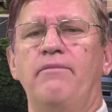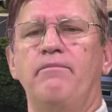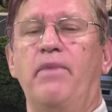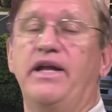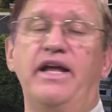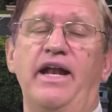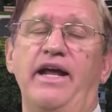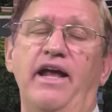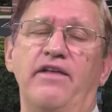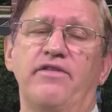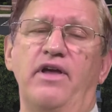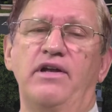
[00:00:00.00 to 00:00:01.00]
But again, I
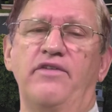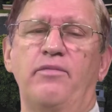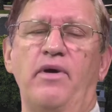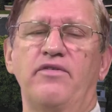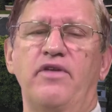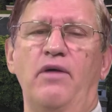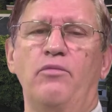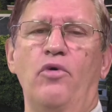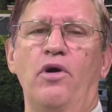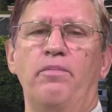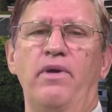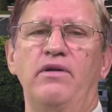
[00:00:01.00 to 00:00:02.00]
can't say enough about Sam
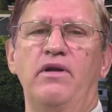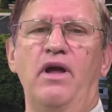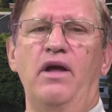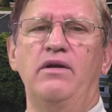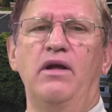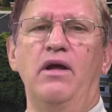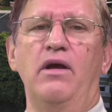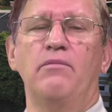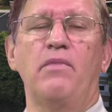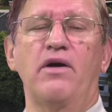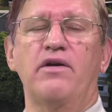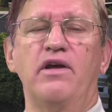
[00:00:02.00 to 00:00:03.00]
Warp and
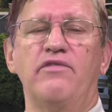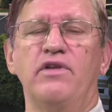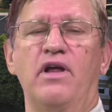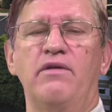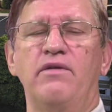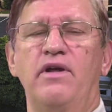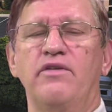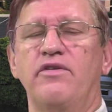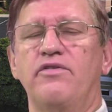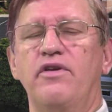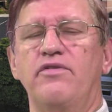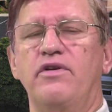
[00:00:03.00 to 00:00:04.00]
Mark Kibela, his
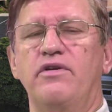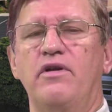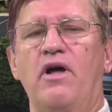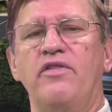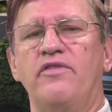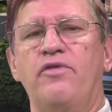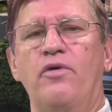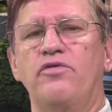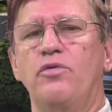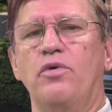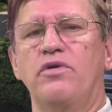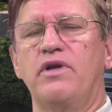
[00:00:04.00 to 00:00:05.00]
assistant, and all the folks
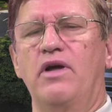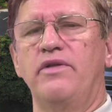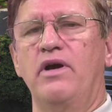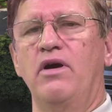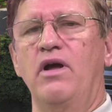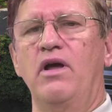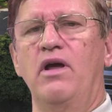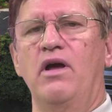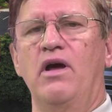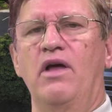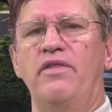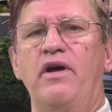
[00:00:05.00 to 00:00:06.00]
who work down there.
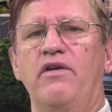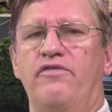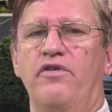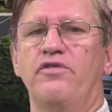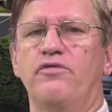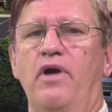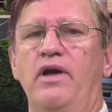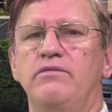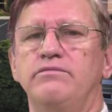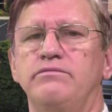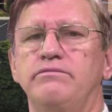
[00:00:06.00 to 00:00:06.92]
They are first rate.